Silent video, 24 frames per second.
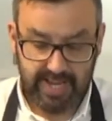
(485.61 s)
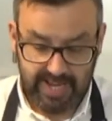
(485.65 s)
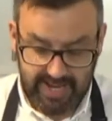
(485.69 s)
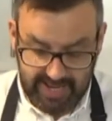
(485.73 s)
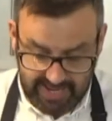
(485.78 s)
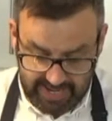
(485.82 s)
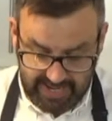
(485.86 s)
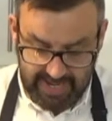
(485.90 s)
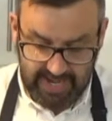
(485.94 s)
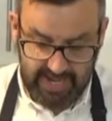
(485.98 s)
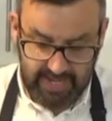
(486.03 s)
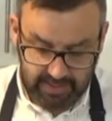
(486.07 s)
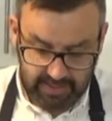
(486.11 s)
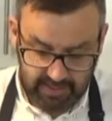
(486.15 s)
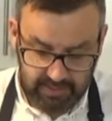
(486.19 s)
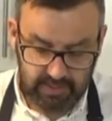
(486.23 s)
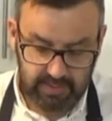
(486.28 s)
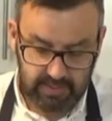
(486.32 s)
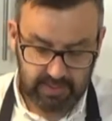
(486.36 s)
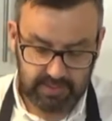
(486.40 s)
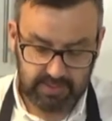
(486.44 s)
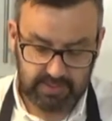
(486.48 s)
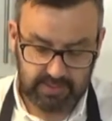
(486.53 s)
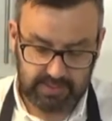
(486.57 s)
1,
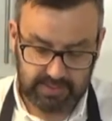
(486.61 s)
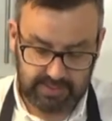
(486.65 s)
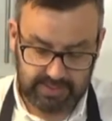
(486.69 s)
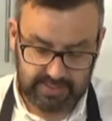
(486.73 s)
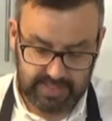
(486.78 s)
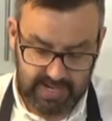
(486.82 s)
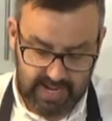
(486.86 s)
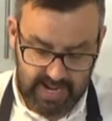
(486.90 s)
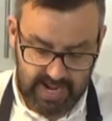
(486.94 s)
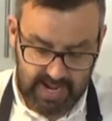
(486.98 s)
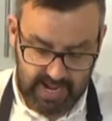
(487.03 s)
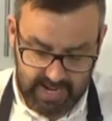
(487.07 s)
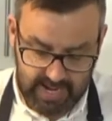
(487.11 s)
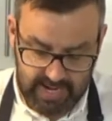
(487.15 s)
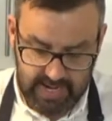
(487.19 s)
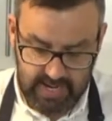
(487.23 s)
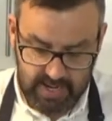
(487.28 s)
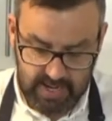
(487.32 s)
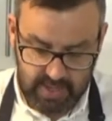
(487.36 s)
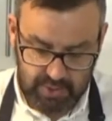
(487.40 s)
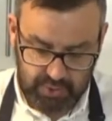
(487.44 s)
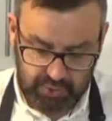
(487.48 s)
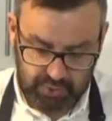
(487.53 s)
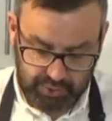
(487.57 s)
2,
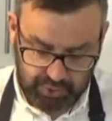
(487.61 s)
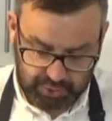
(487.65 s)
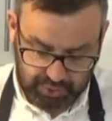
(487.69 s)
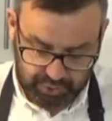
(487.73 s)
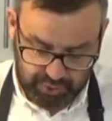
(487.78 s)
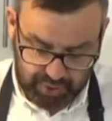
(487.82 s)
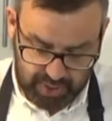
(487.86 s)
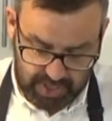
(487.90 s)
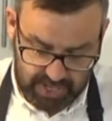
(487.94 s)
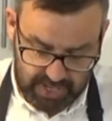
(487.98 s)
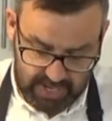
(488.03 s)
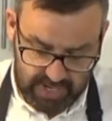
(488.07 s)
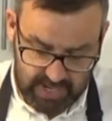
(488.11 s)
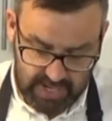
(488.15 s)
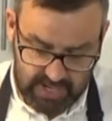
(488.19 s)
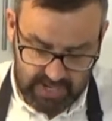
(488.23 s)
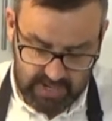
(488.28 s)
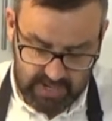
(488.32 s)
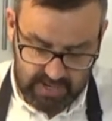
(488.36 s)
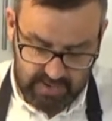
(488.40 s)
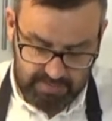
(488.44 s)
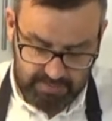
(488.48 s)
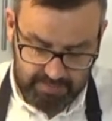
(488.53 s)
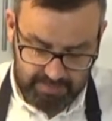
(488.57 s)
3,
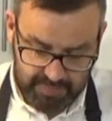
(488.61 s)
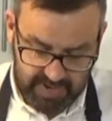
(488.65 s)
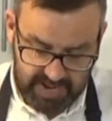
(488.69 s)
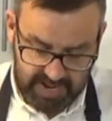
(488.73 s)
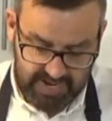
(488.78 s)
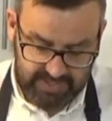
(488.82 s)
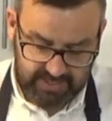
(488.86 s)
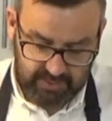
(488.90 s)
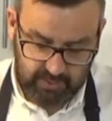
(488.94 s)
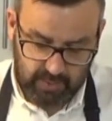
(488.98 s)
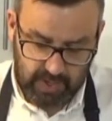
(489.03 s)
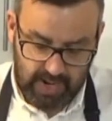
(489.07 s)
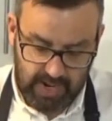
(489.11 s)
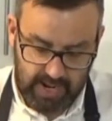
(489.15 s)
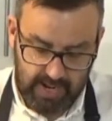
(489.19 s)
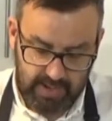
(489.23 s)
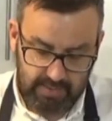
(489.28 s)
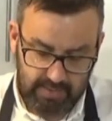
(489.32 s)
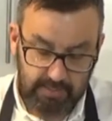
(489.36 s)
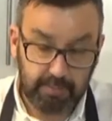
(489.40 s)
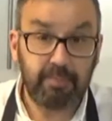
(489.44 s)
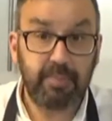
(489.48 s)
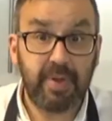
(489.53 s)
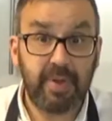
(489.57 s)
4,
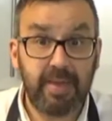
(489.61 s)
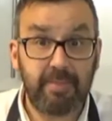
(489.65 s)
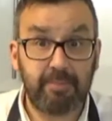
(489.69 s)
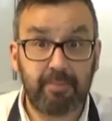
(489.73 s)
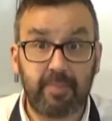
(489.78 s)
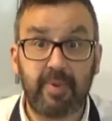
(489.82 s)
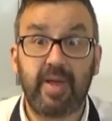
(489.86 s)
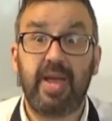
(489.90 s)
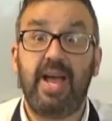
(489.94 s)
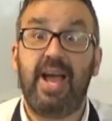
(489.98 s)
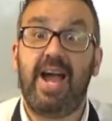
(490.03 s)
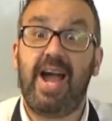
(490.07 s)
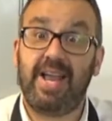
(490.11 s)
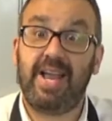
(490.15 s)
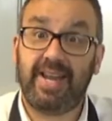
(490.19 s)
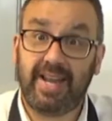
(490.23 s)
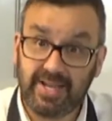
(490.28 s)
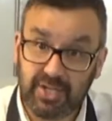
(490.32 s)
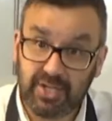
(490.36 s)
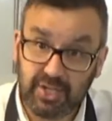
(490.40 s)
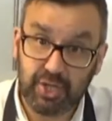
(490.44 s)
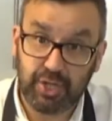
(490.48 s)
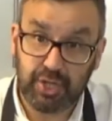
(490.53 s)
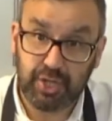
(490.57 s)
5 and I
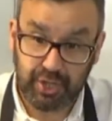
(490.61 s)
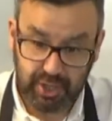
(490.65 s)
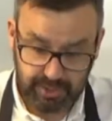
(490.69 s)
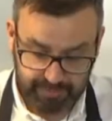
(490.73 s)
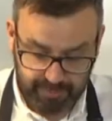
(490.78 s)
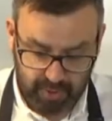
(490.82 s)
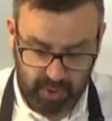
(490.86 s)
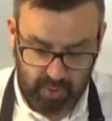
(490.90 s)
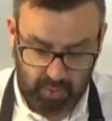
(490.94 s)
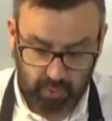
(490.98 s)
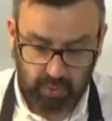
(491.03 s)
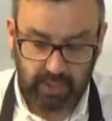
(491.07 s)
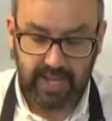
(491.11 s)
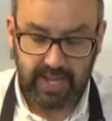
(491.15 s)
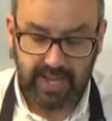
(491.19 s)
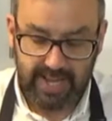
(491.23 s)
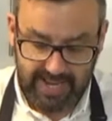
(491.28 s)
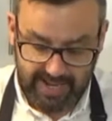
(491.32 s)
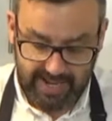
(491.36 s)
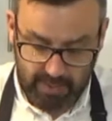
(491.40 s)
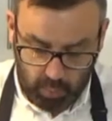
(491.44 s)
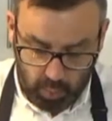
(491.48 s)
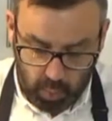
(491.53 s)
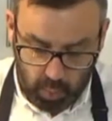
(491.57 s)
turn the bowl.
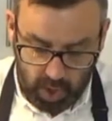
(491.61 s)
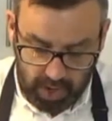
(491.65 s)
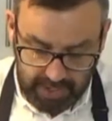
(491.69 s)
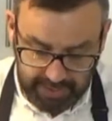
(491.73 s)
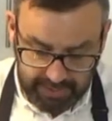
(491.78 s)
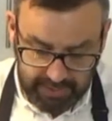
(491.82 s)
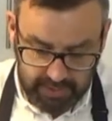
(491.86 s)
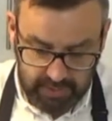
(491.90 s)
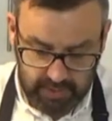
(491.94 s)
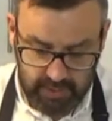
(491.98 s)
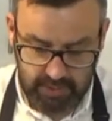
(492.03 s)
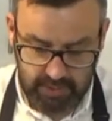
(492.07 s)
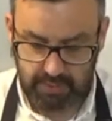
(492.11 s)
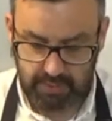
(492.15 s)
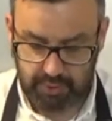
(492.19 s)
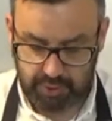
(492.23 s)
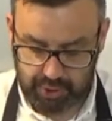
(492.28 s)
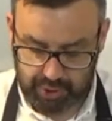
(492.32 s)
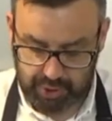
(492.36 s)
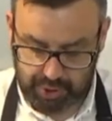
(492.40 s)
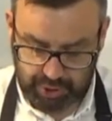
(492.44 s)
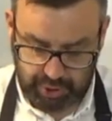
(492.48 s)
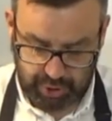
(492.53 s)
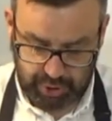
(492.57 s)
1,
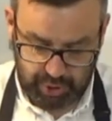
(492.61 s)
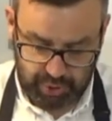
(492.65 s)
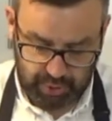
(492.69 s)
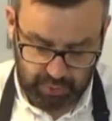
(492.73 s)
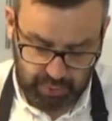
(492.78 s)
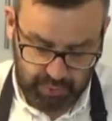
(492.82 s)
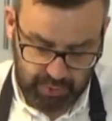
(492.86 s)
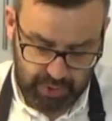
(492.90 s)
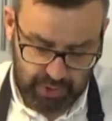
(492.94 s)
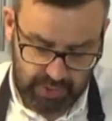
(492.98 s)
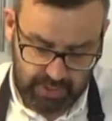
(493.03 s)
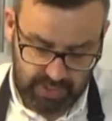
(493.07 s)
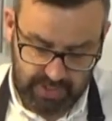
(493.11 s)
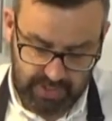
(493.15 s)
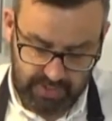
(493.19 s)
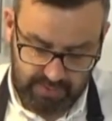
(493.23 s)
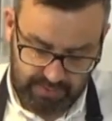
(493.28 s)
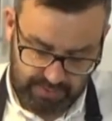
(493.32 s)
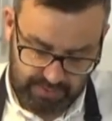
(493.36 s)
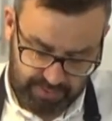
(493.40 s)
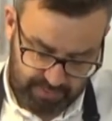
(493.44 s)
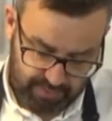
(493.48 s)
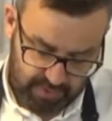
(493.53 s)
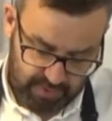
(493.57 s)
2,
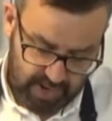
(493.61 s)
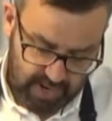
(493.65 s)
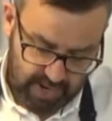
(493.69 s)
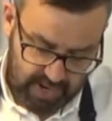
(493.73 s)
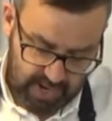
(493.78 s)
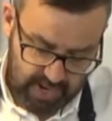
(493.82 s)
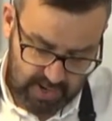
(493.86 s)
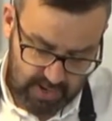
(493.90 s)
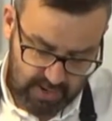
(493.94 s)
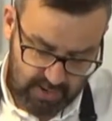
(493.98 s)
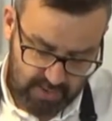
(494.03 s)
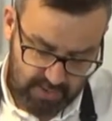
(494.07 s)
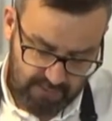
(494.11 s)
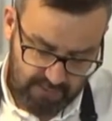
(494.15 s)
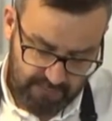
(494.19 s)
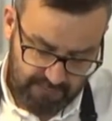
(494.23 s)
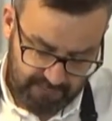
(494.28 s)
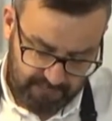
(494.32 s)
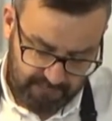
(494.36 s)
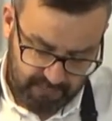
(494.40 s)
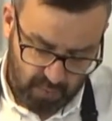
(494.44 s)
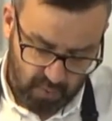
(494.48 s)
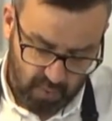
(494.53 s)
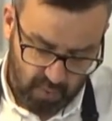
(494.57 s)
3,
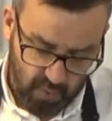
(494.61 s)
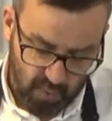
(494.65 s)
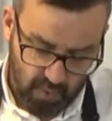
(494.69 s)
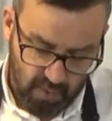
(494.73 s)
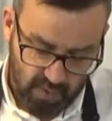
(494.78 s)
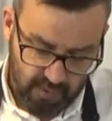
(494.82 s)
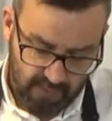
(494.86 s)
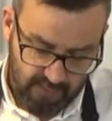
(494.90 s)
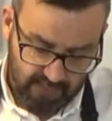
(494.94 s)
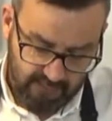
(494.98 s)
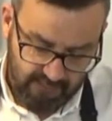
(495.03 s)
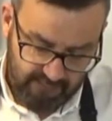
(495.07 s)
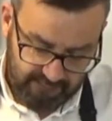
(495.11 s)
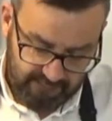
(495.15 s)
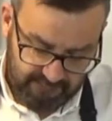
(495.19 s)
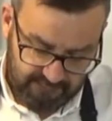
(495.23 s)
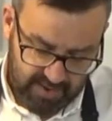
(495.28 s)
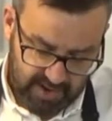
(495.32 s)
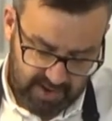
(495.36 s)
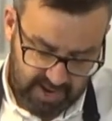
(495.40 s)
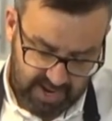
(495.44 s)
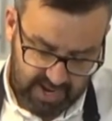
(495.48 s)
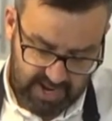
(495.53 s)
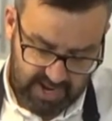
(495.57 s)
4,
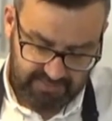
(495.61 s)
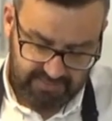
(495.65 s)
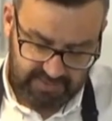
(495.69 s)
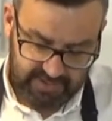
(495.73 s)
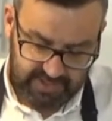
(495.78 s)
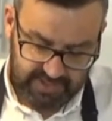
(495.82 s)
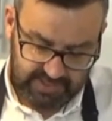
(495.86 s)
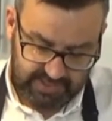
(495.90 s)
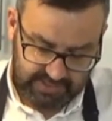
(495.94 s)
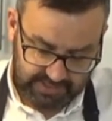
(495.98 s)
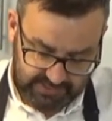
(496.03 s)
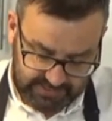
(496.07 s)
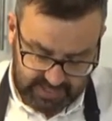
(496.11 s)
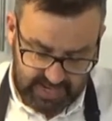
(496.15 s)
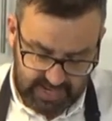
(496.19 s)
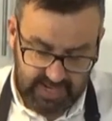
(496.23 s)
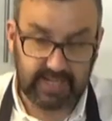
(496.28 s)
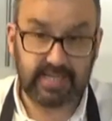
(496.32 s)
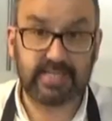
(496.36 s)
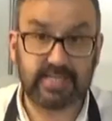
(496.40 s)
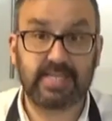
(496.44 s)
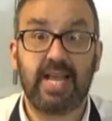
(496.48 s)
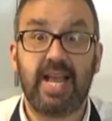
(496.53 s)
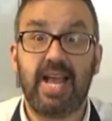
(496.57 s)
5,
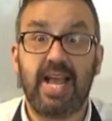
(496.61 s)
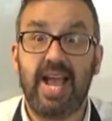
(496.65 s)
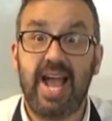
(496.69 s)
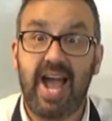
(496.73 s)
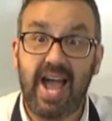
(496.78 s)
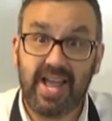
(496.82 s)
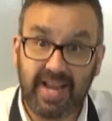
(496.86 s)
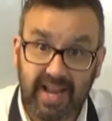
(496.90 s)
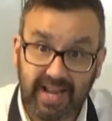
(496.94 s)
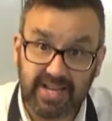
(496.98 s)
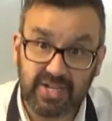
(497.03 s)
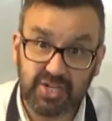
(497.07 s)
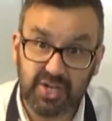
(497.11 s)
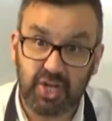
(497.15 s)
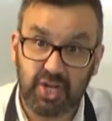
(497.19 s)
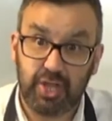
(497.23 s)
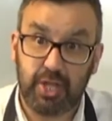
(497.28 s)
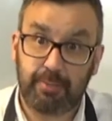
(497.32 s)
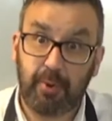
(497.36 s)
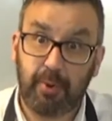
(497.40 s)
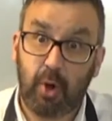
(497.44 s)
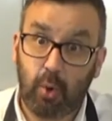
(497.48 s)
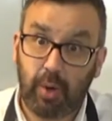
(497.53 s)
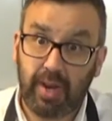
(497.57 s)
6 and I turn the
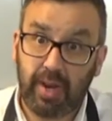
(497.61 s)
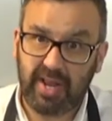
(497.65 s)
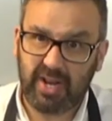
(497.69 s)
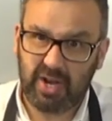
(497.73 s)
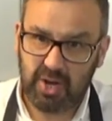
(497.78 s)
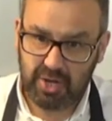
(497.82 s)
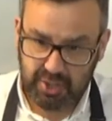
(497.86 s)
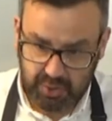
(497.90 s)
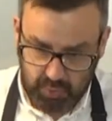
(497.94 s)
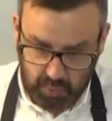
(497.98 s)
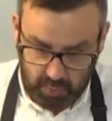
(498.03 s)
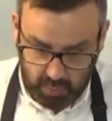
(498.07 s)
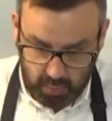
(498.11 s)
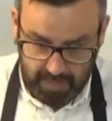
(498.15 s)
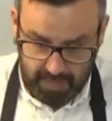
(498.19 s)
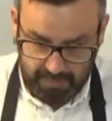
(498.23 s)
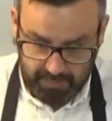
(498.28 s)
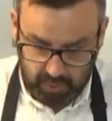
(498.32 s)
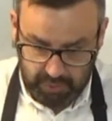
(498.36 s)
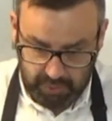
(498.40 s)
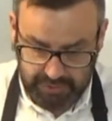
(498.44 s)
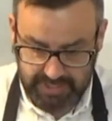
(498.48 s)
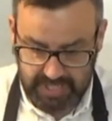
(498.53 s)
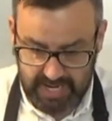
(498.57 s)
bowl. I'm going to do it one
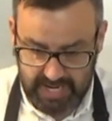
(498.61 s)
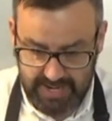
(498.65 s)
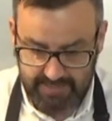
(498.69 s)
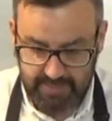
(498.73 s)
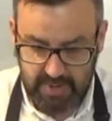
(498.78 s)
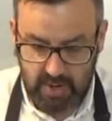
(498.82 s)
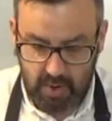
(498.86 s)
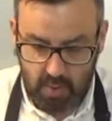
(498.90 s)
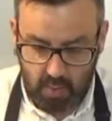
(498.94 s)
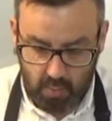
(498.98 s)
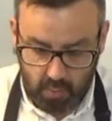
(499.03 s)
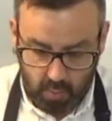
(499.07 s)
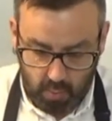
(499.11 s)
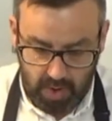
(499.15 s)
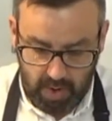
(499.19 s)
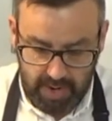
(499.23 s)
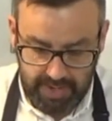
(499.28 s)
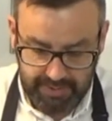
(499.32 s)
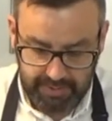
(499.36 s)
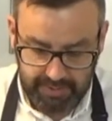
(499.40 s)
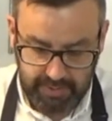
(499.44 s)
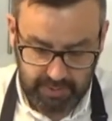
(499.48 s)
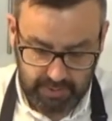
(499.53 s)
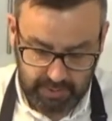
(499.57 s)
more time.
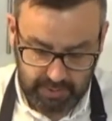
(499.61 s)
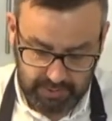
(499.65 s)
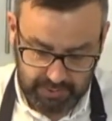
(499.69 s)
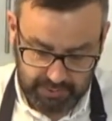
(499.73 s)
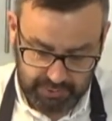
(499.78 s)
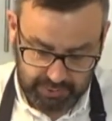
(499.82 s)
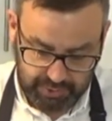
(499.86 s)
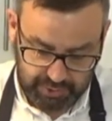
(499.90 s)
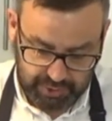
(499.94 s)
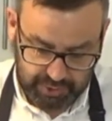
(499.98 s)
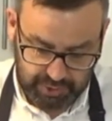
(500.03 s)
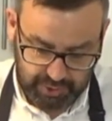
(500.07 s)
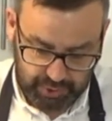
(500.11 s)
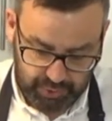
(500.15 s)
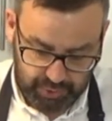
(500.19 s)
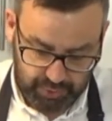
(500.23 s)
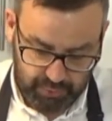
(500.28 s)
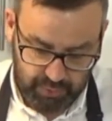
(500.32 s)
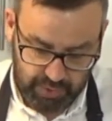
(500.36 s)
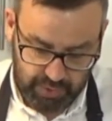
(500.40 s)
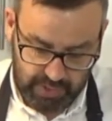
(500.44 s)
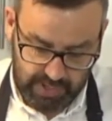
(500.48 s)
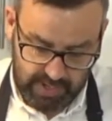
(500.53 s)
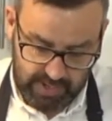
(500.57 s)
1,
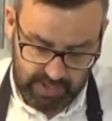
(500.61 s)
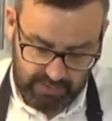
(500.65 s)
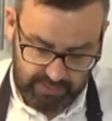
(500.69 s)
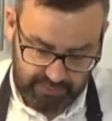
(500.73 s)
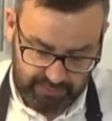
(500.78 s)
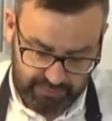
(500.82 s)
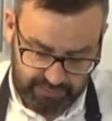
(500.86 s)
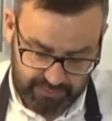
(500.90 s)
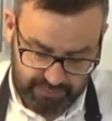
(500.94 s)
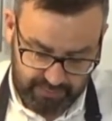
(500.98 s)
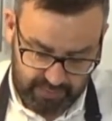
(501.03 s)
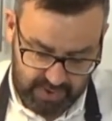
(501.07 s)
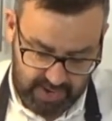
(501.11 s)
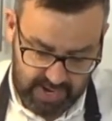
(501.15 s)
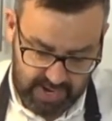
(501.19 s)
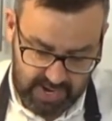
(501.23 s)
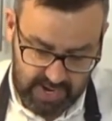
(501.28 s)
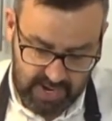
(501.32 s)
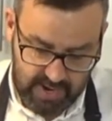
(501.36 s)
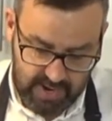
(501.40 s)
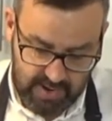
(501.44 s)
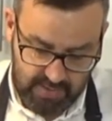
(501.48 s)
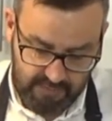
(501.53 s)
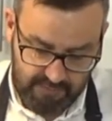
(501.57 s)
2, 3,
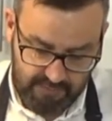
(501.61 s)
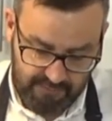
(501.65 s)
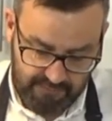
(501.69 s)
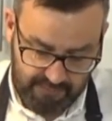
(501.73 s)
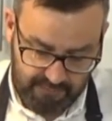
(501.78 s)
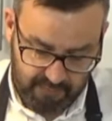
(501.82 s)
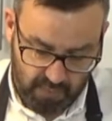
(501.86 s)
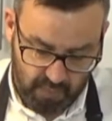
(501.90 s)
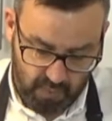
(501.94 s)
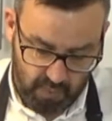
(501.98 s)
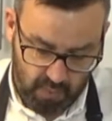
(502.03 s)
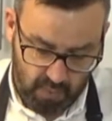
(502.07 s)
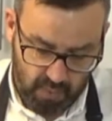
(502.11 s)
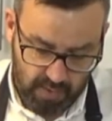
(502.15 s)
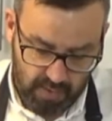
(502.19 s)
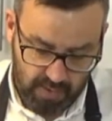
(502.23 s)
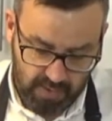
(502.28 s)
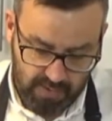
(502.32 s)
4,